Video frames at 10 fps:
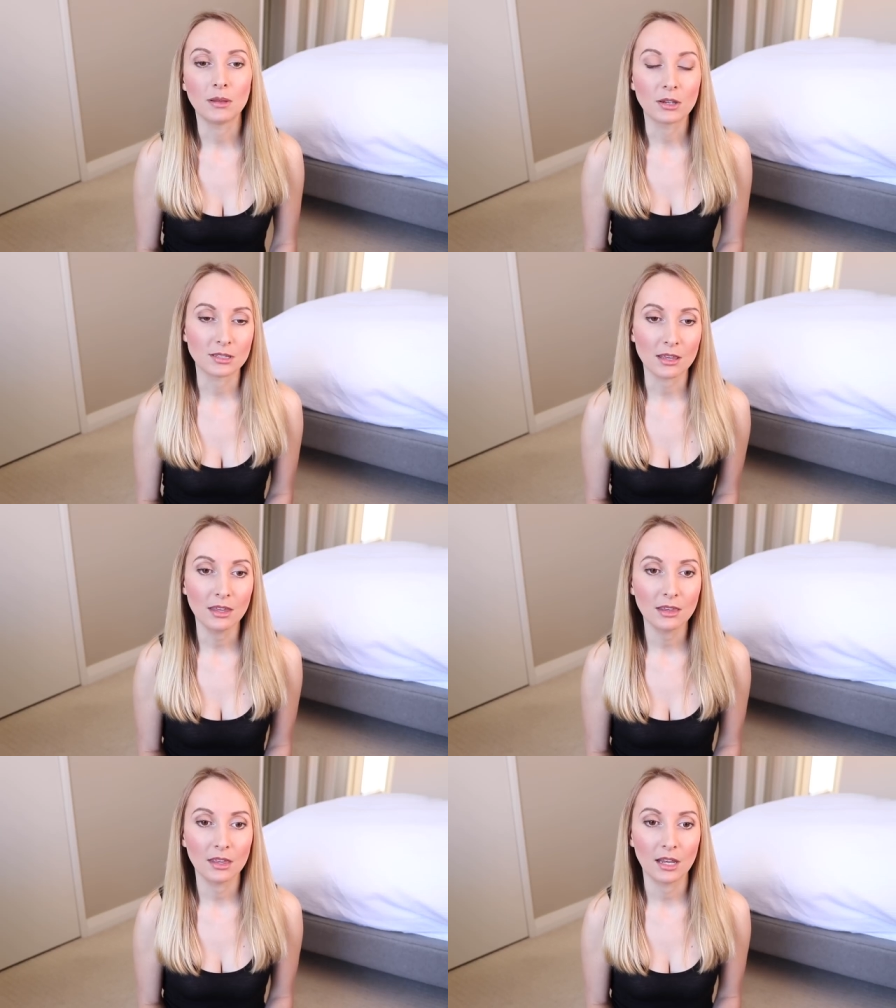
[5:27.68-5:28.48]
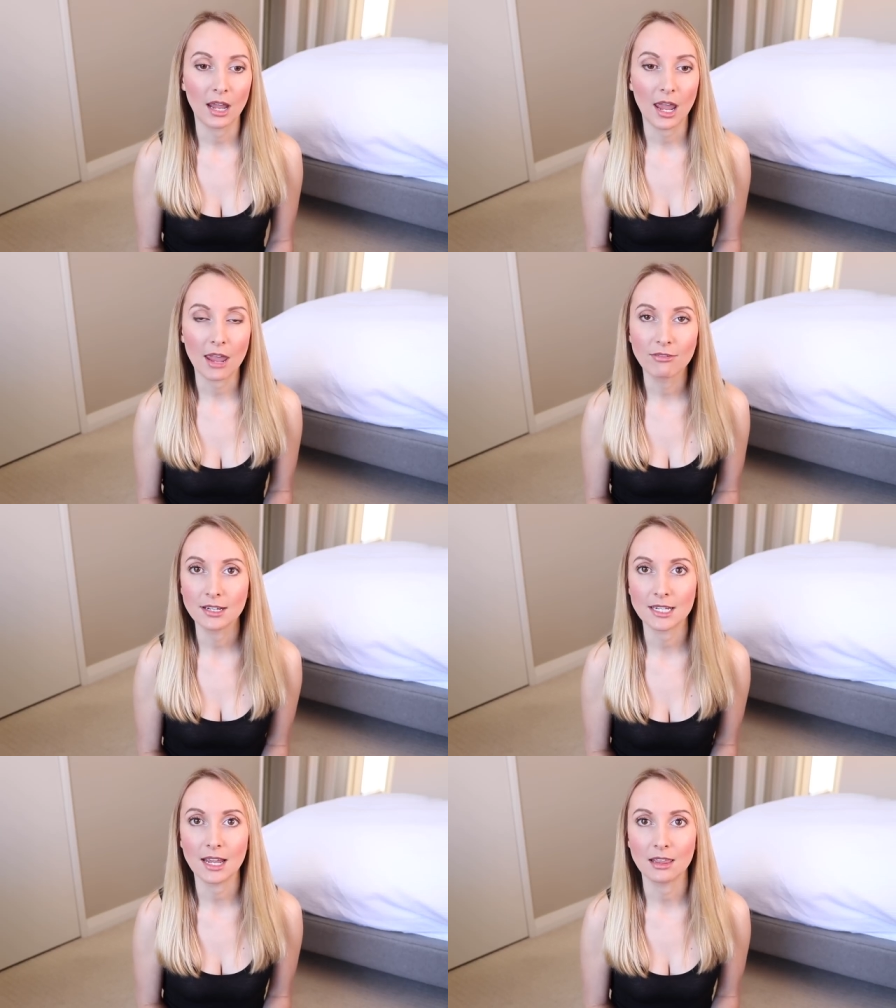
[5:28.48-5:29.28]
Because I think that
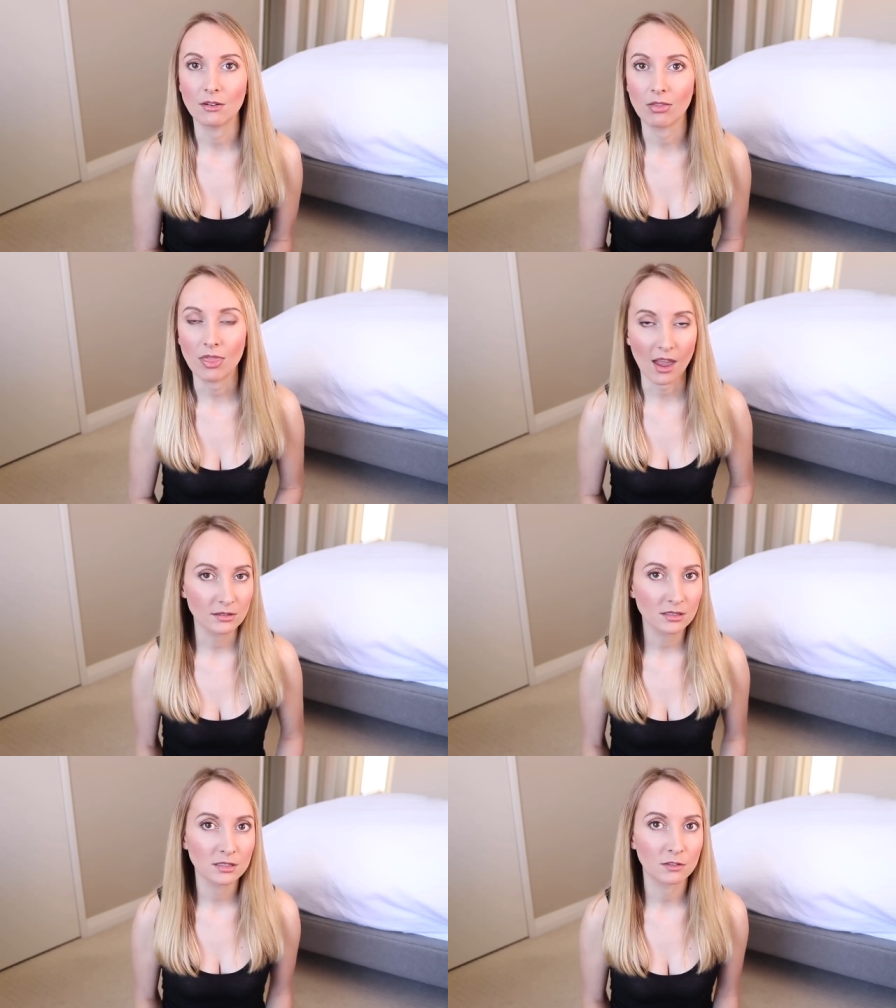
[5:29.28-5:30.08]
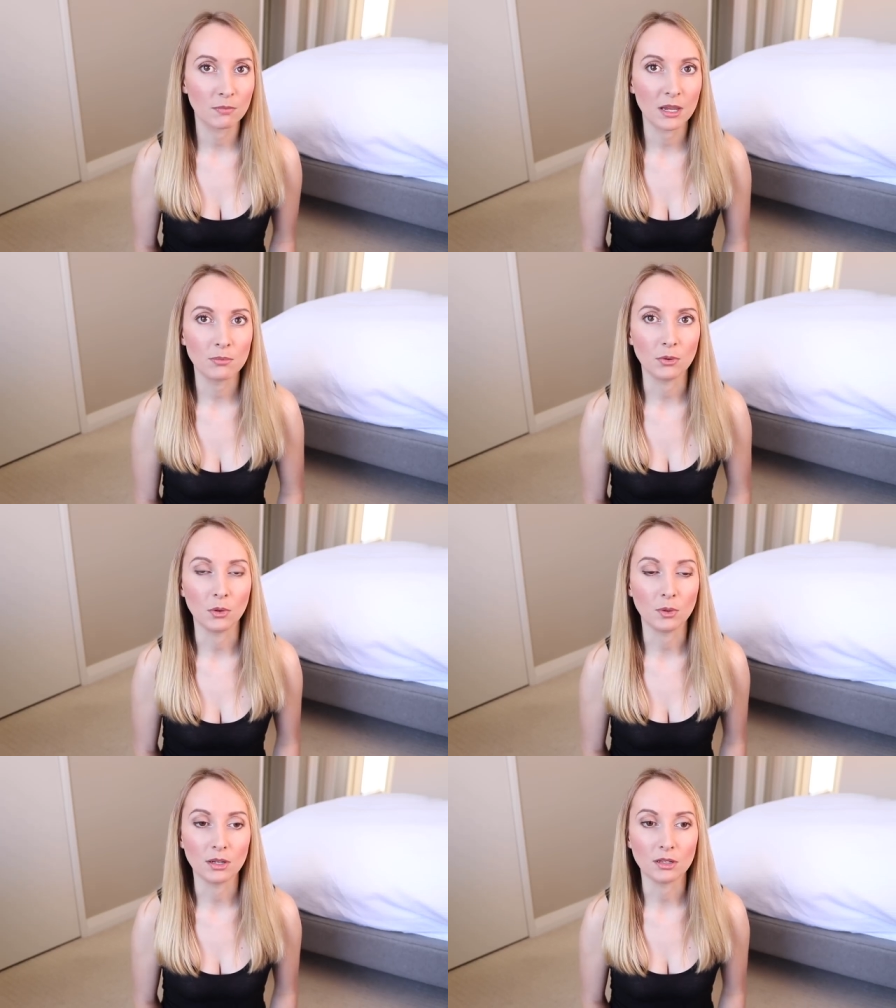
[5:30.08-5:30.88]
every day there are thousands of people
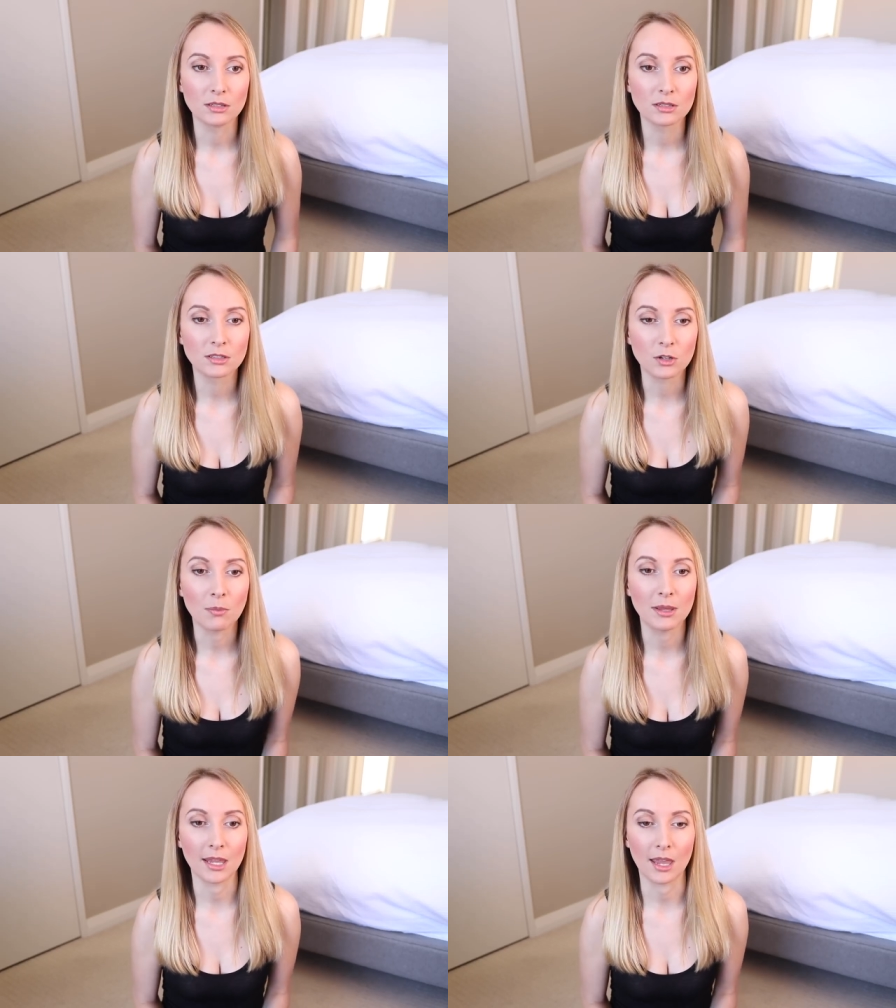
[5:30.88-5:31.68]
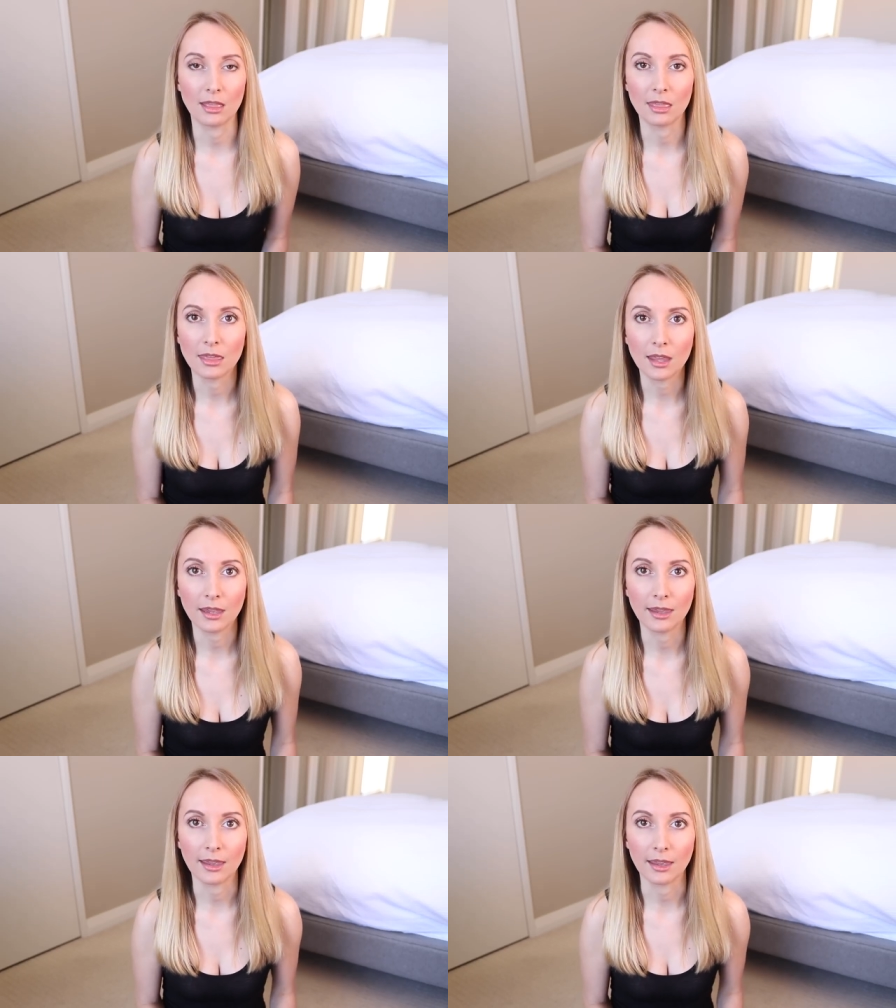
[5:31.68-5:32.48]
who are stopping and
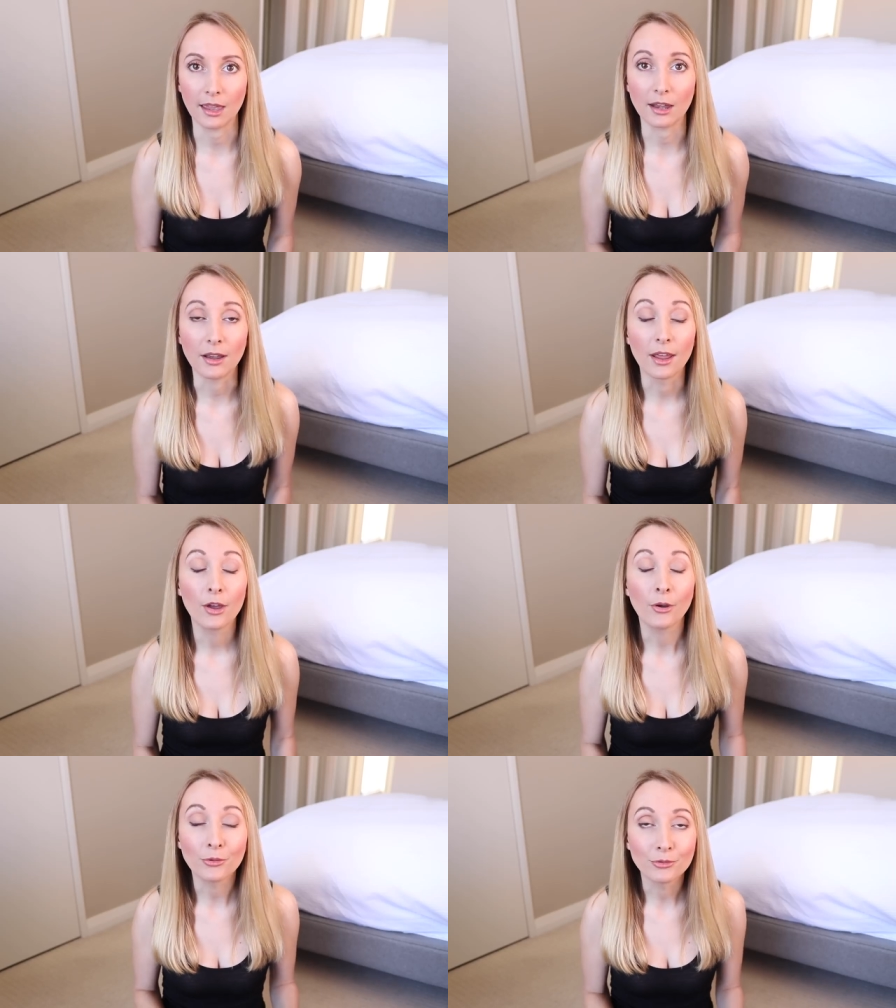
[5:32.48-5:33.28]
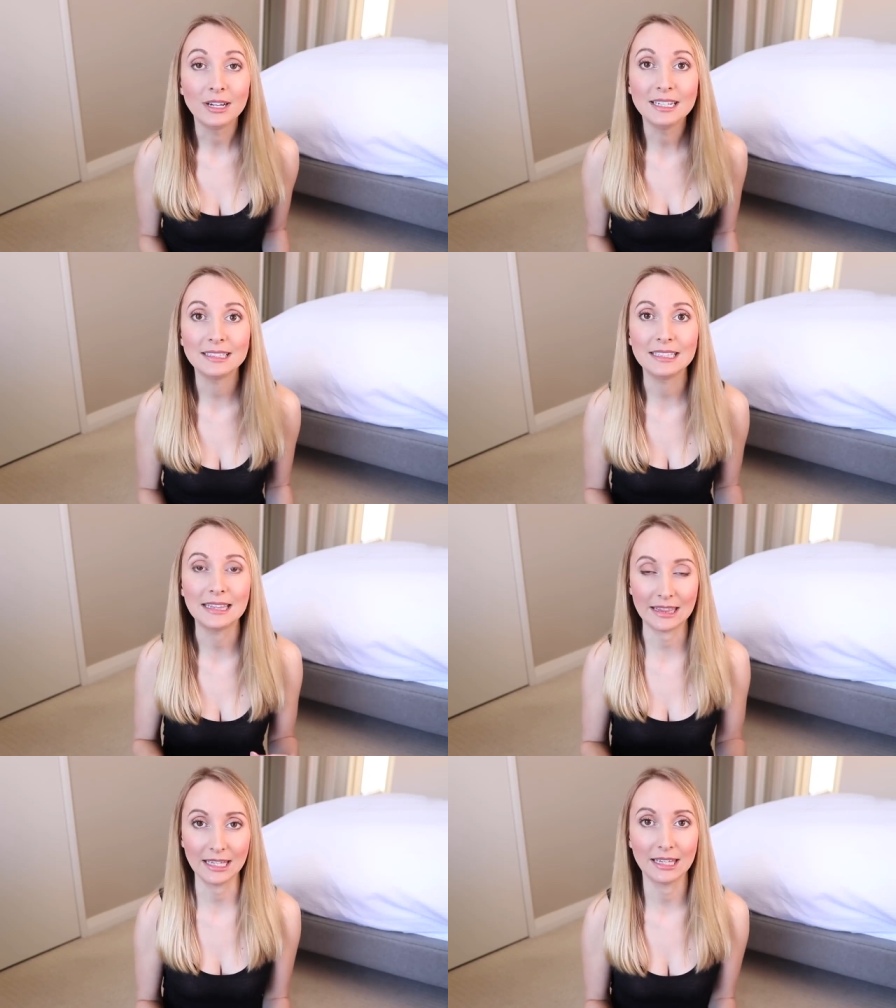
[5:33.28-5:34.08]
thinking and
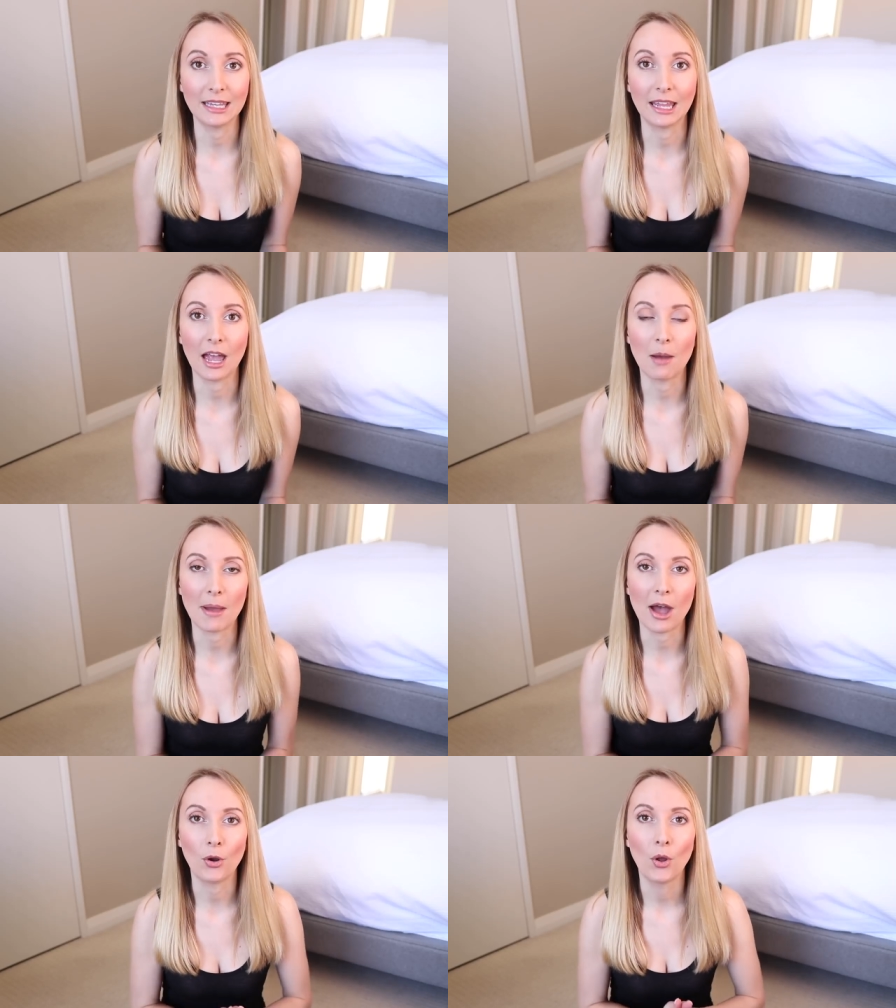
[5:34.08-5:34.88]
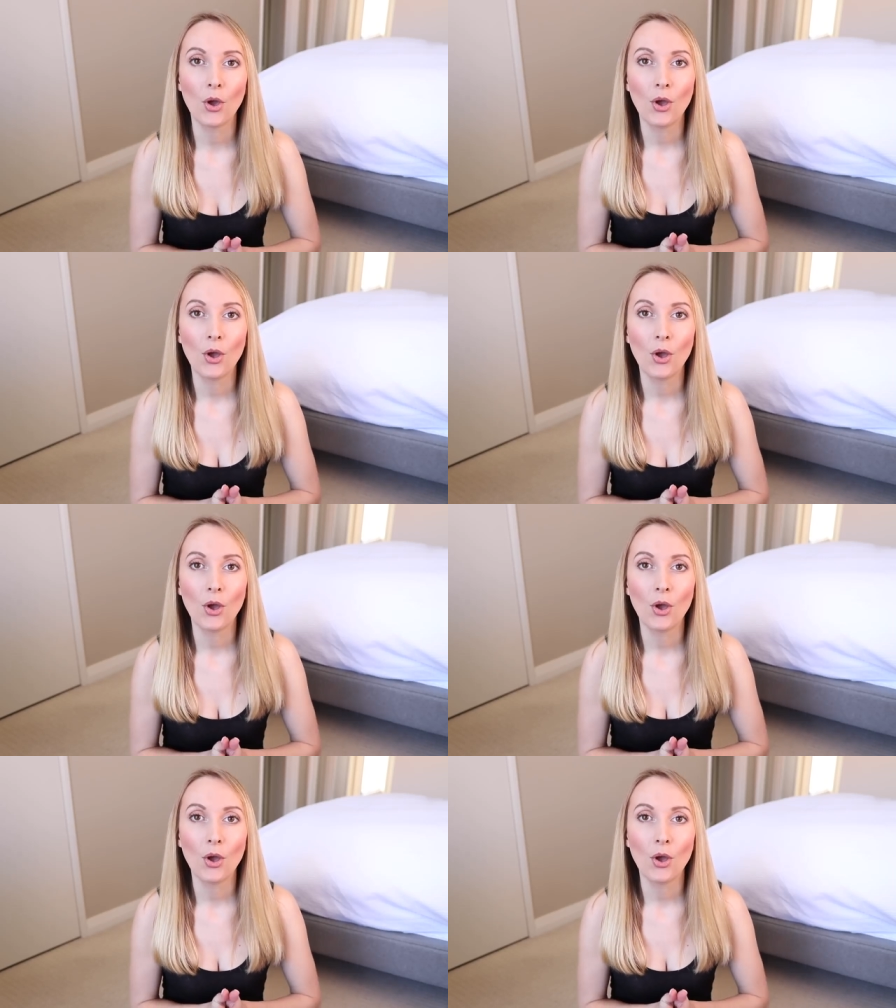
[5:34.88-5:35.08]
really thinking about